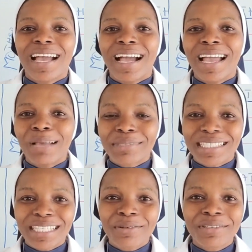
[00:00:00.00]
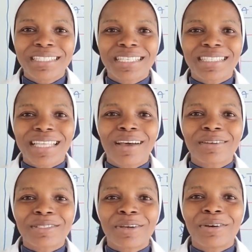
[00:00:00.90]
I am still Sister
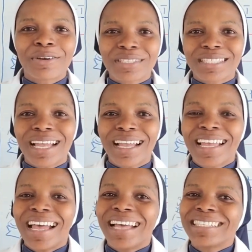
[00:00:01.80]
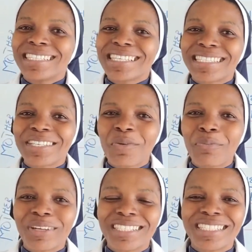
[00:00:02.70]
Ozor Augusta, and this is still
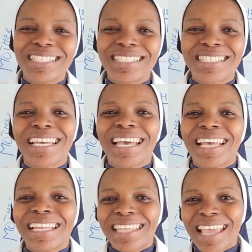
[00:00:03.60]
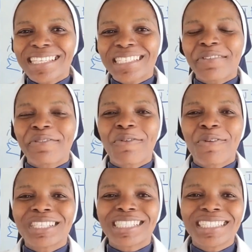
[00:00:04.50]
BodyGist. Thanks for
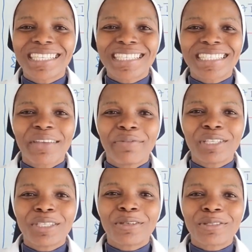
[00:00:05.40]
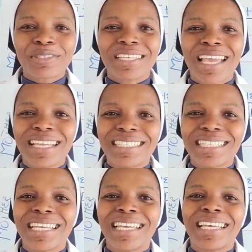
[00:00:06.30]
watching this video to the
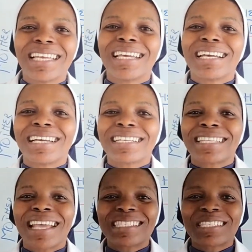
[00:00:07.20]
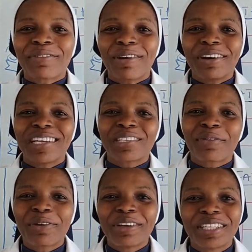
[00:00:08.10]
end. Thanks for always
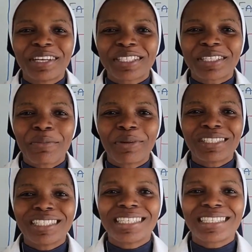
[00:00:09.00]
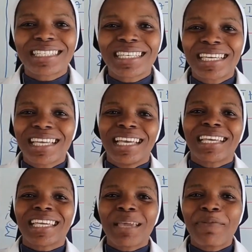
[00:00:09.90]
following us on BodyGist.
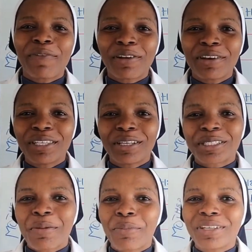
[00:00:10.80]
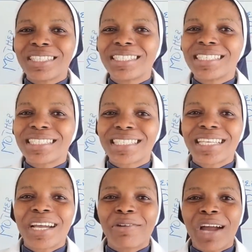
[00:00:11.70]
Keep following us on BodyGist,
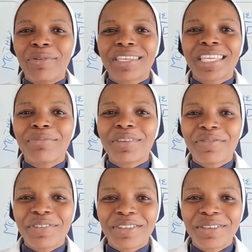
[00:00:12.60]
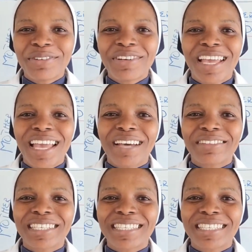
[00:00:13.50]
while we keep giving you healthy